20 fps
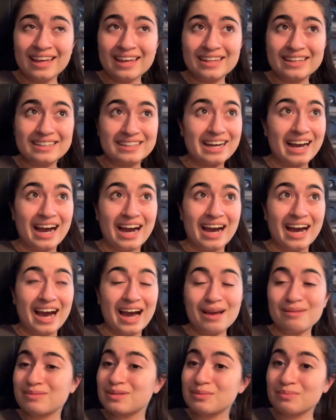yeah,
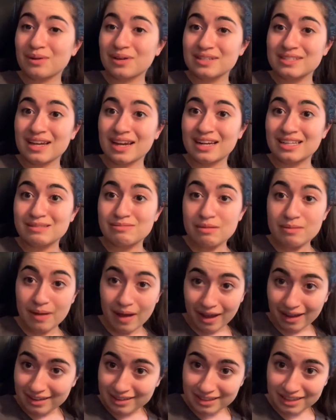I'm super excited to be
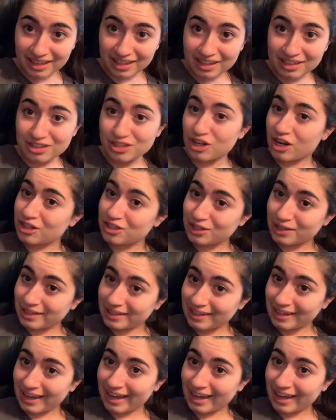back and judging,